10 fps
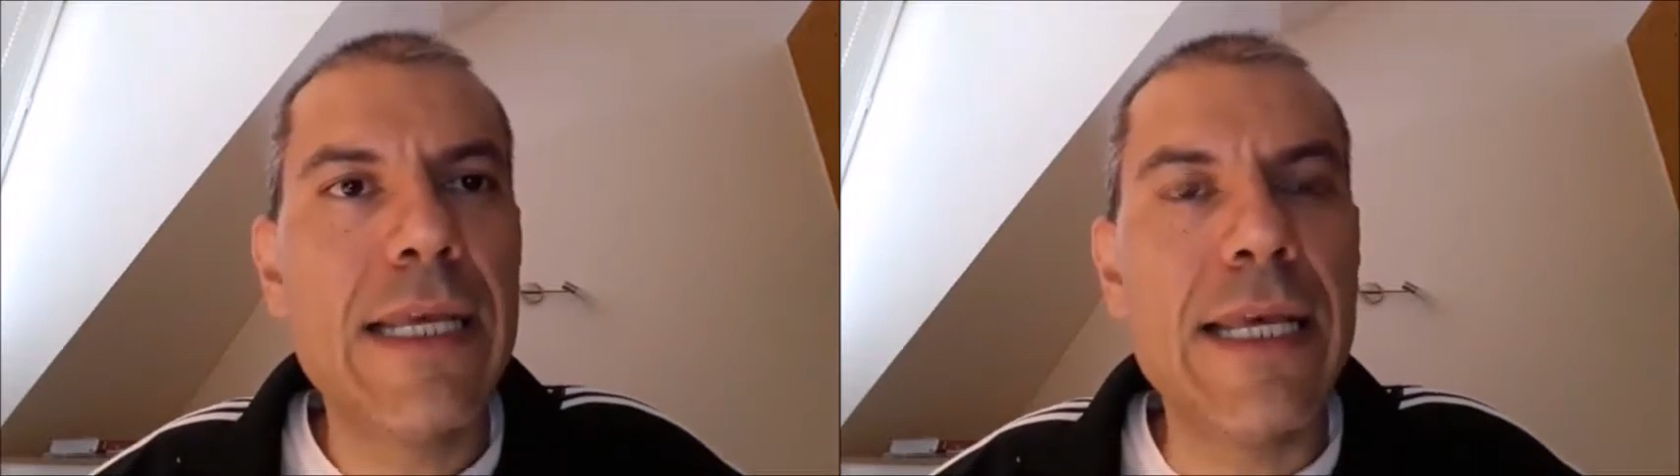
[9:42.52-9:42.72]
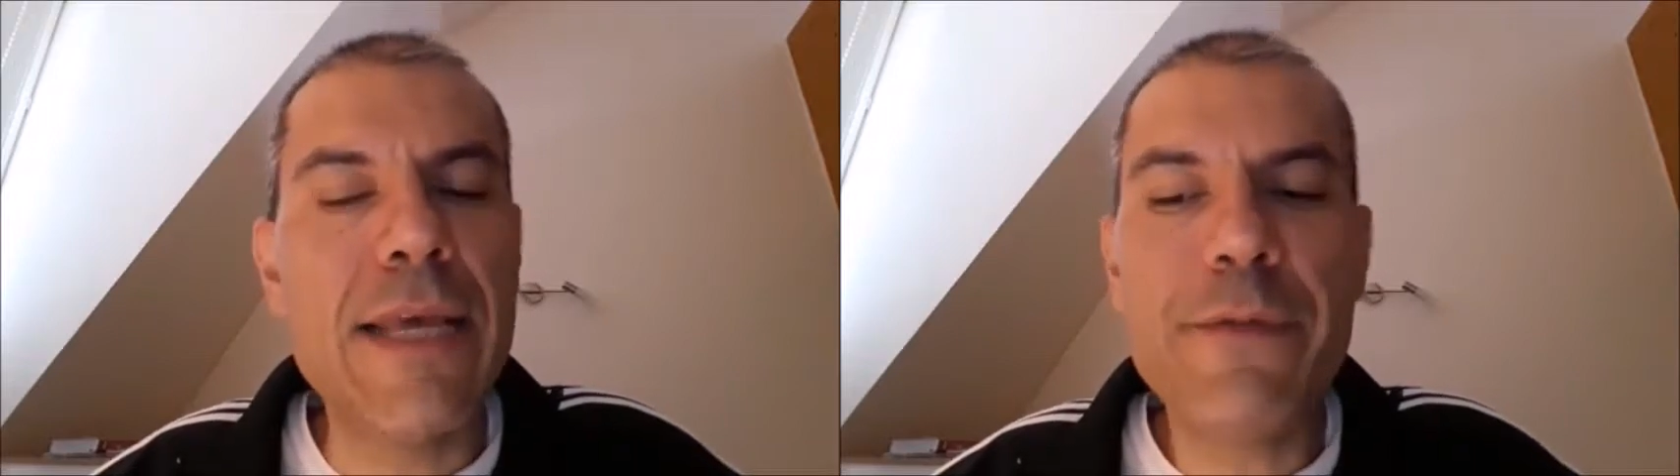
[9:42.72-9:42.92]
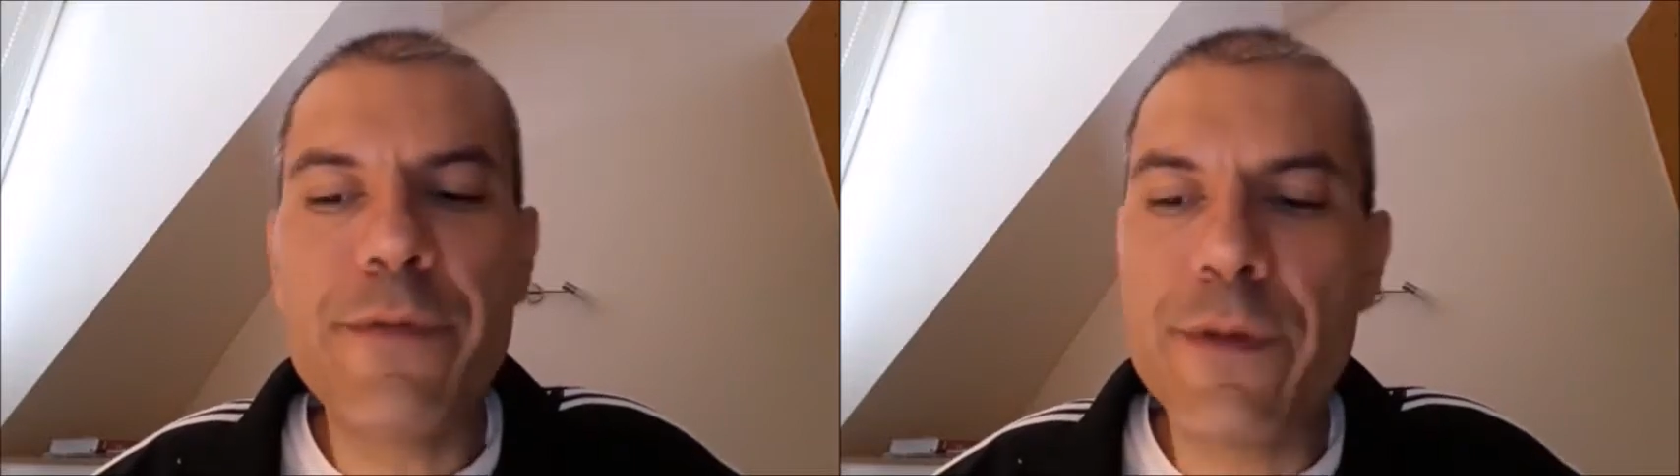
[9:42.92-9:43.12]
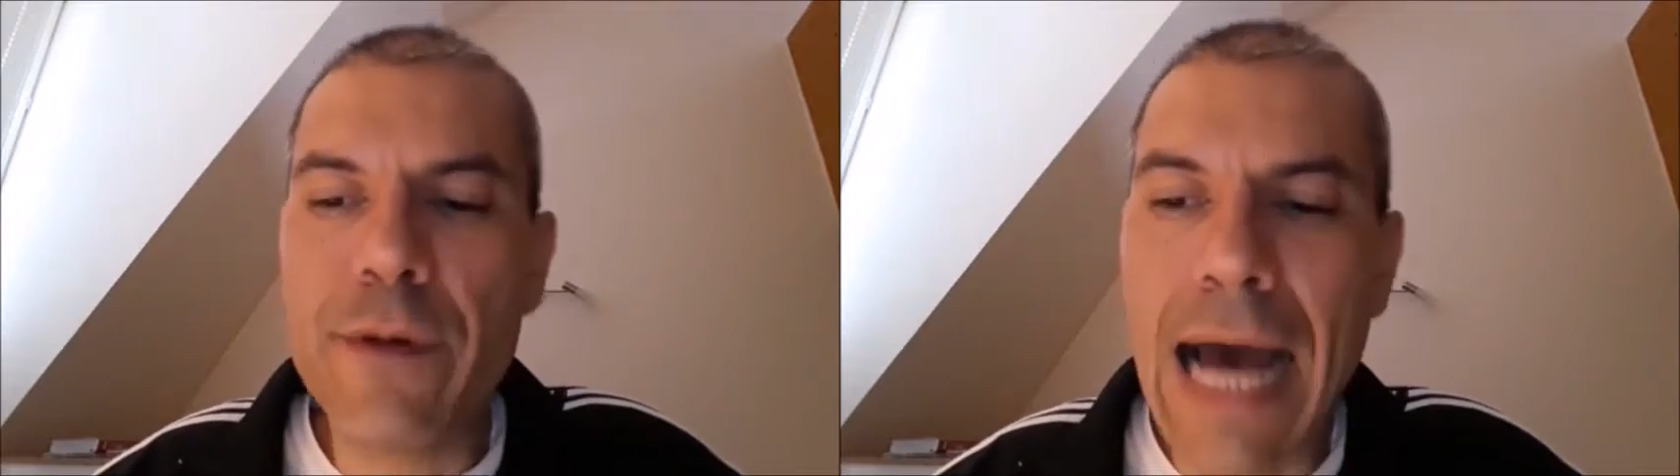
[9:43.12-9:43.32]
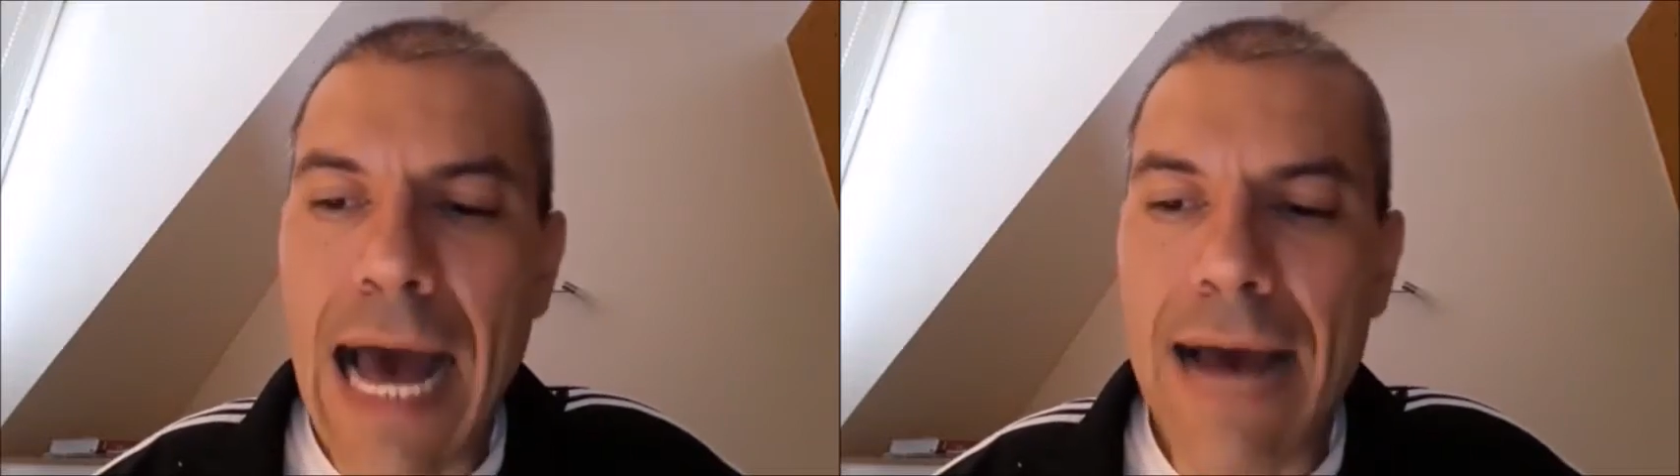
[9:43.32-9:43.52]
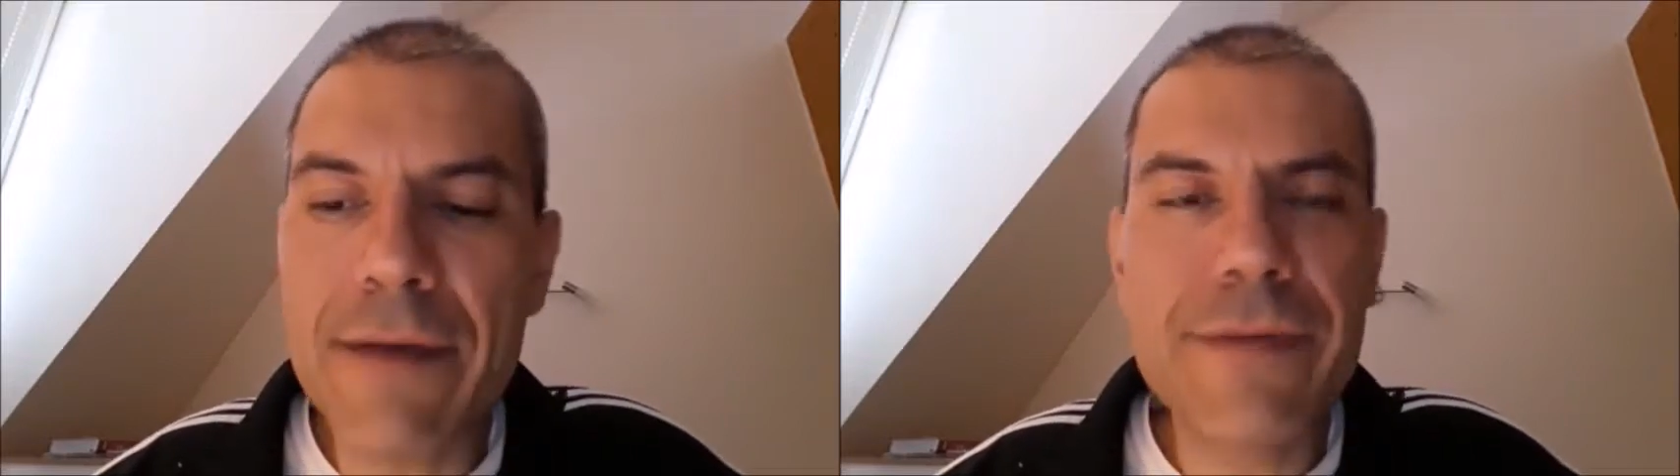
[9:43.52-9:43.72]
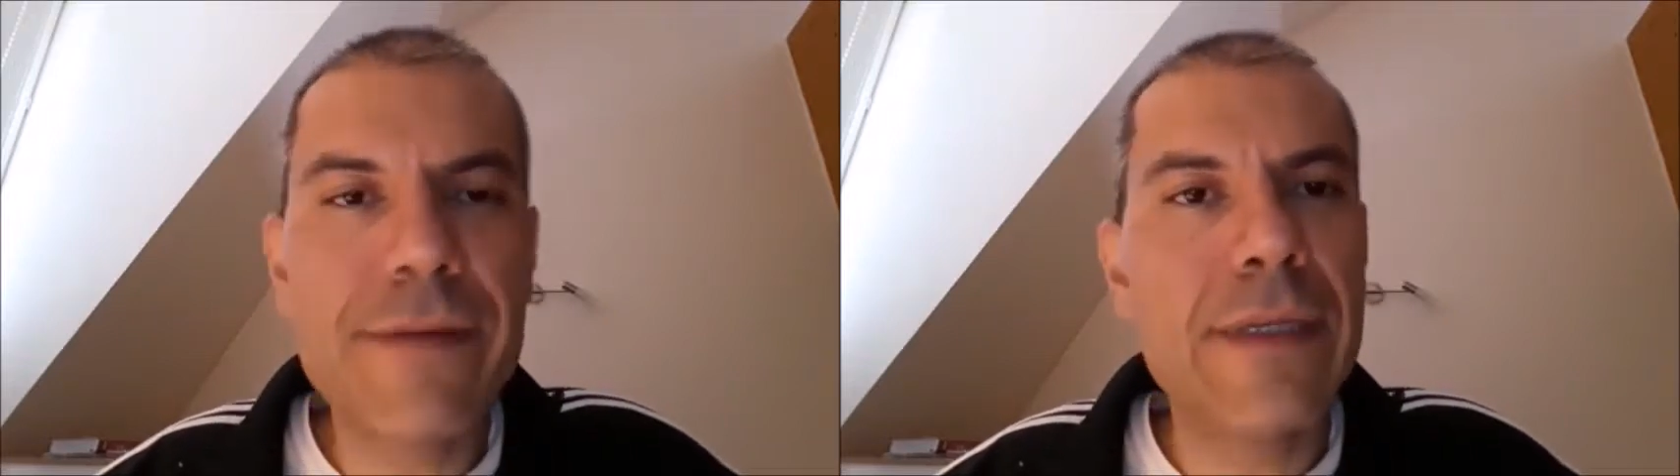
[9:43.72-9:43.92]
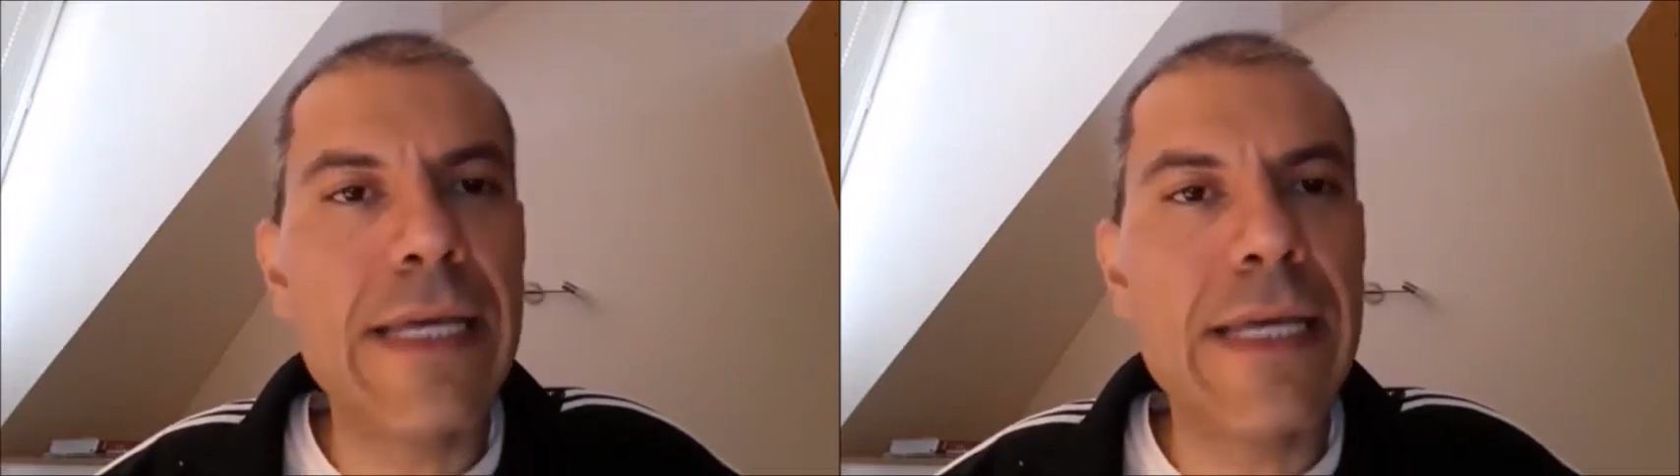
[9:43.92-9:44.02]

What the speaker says: If you have